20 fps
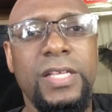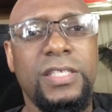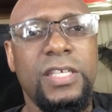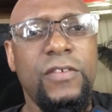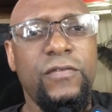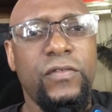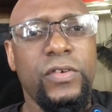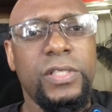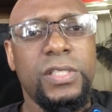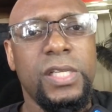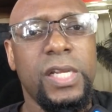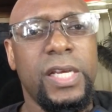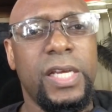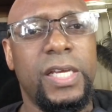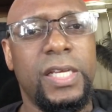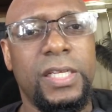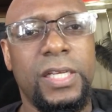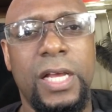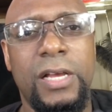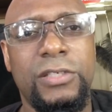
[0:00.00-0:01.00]
that's it for
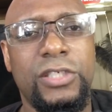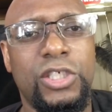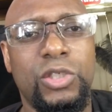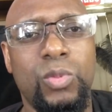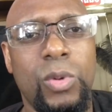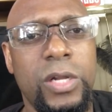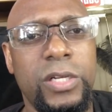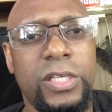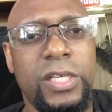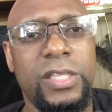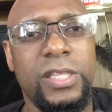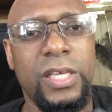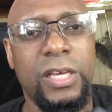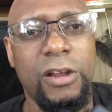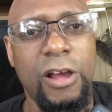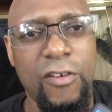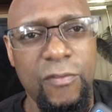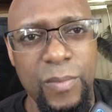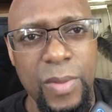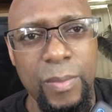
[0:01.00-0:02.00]
today i just wanted to get
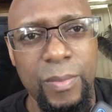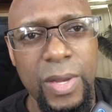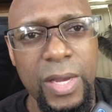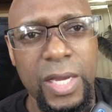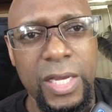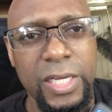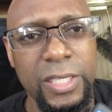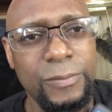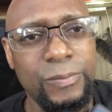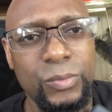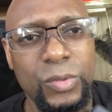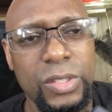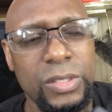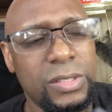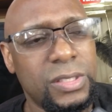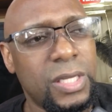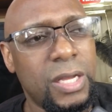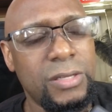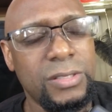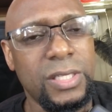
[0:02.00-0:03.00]
that off my mind
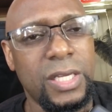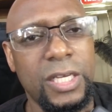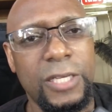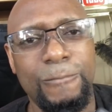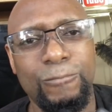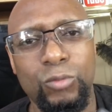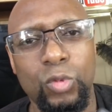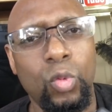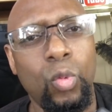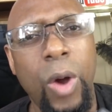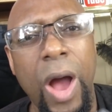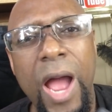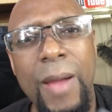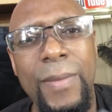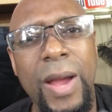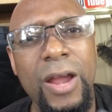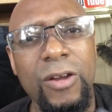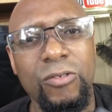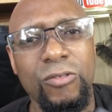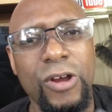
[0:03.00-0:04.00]
because i was like why
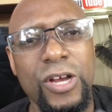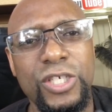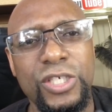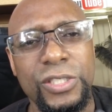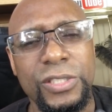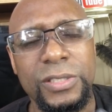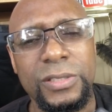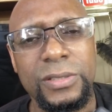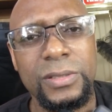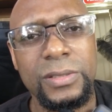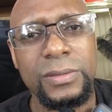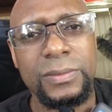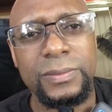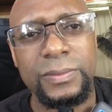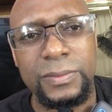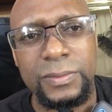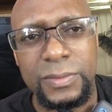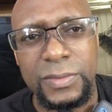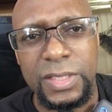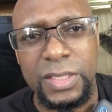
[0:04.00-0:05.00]
am i rushing
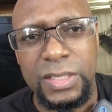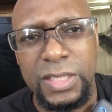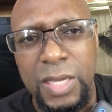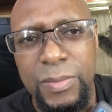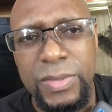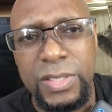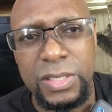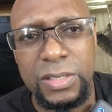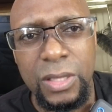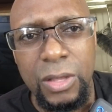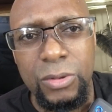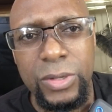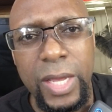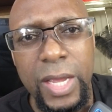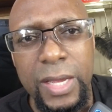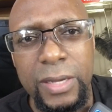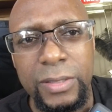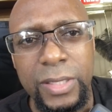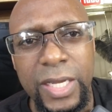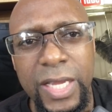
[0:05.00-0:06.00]
let me slow
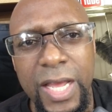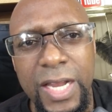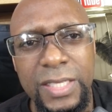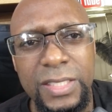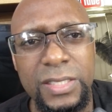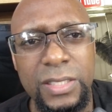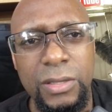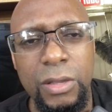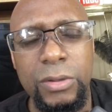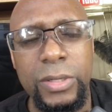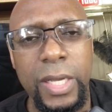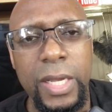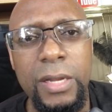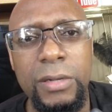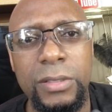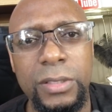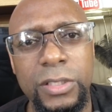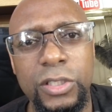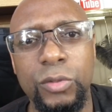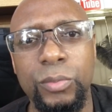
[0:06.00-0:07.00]
down. I got to slow
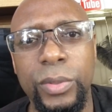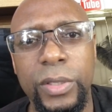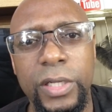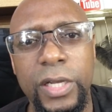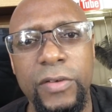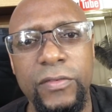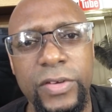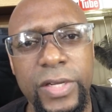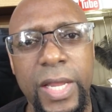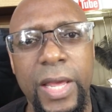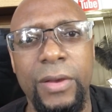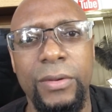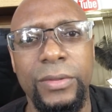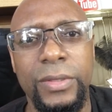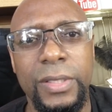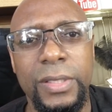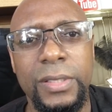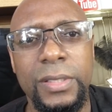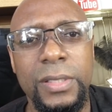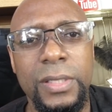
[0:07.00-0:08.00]
down a little bit every now
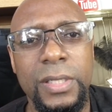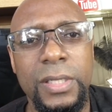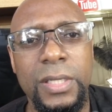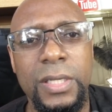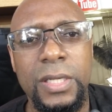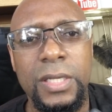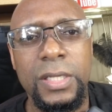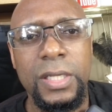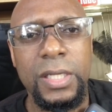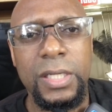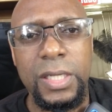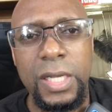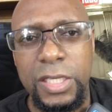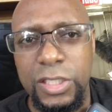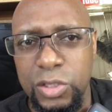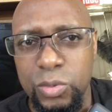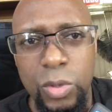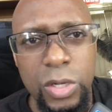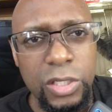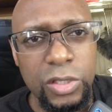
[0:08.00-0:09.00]
and then. And I
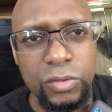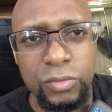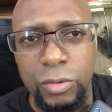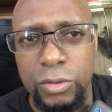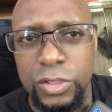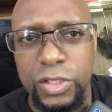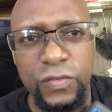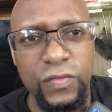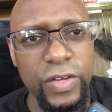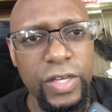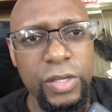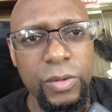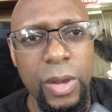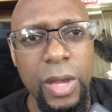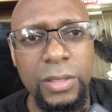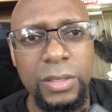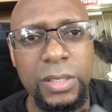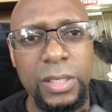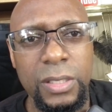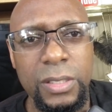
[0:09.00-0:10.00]
just want to throw this video
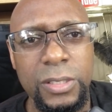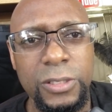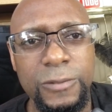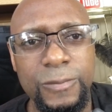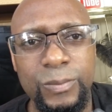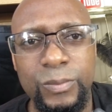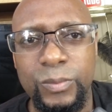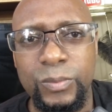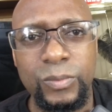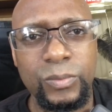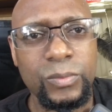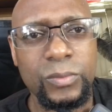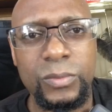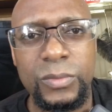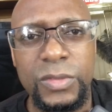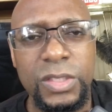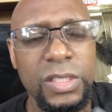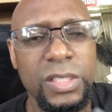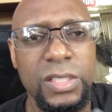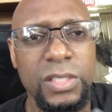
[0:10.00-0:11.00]
out there
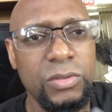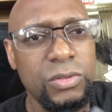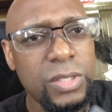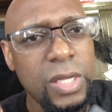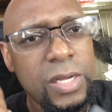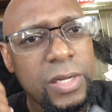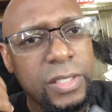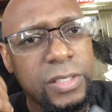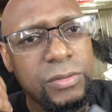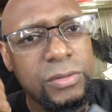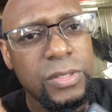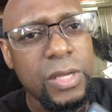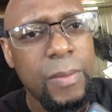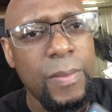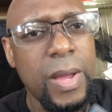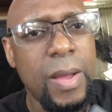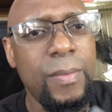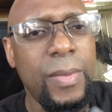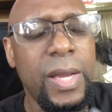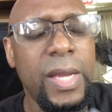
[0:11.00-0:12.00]
because it was on it was
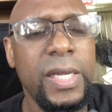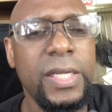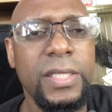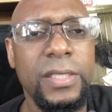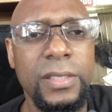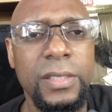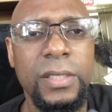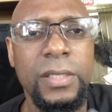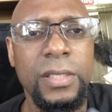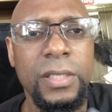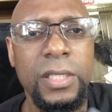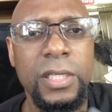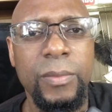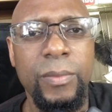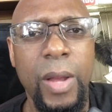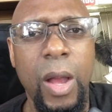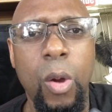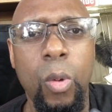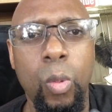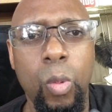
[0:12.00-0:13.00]
on my mind
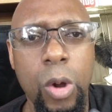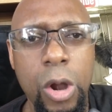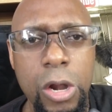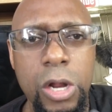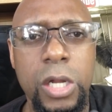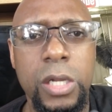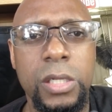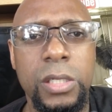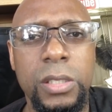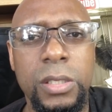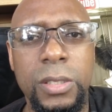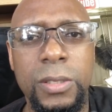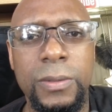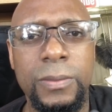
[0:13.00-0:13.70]
about work.